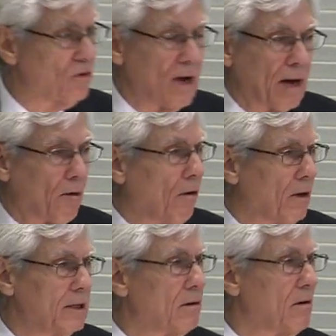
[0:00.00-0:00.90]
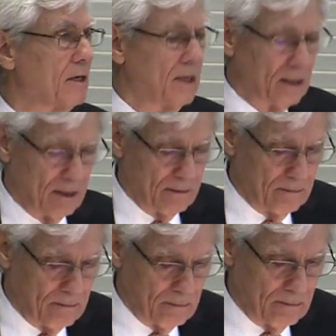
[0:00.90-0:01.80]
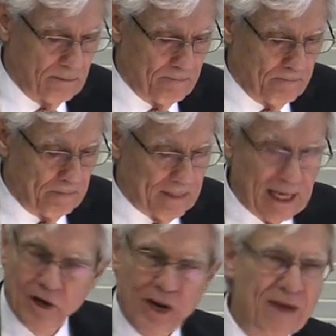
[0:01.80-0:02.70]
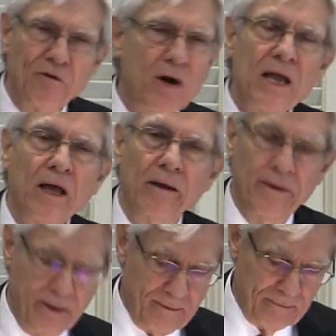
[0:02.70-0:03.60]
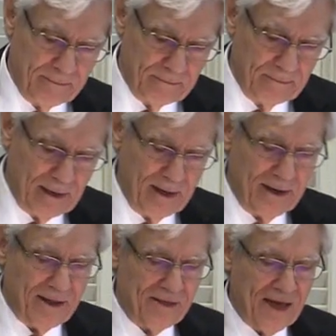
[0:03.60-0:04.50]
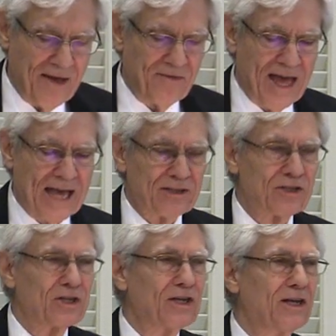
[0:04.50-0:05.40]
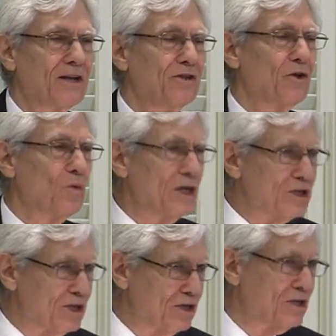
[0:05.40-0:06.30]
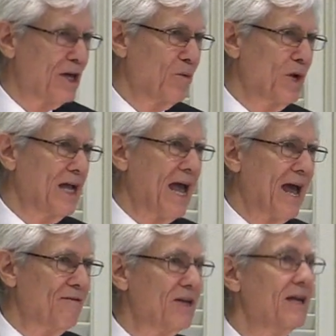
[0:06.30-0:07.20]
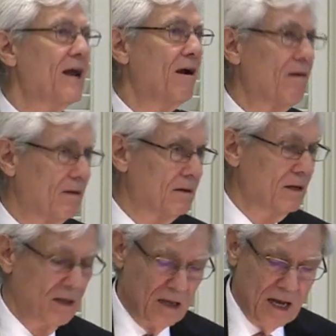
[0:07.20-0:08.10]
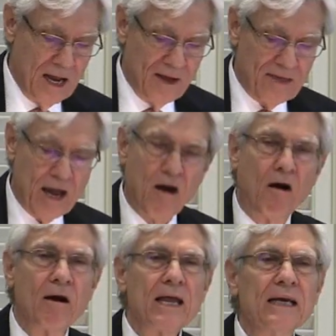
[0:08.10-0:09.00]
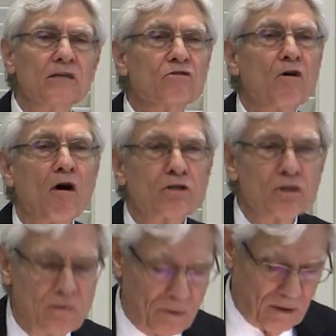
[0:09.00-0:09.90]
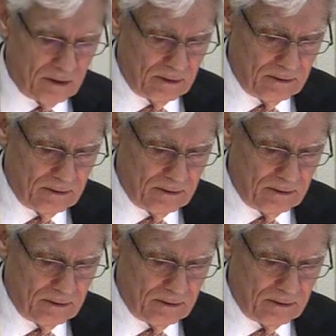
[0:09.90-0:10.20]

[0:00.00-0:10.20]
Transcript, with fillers: throughout all eternity. It'll never end. Th that's the riches that we have inherited. They are inexhaustible.